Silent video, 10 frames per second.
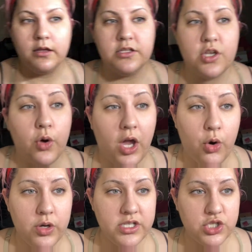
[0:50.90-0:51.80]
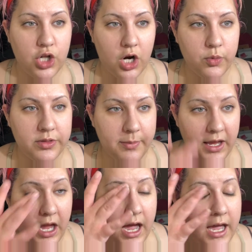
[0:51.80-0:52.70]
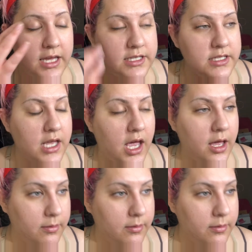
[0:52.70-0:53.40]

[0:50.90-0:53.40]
So I always start with my eyes.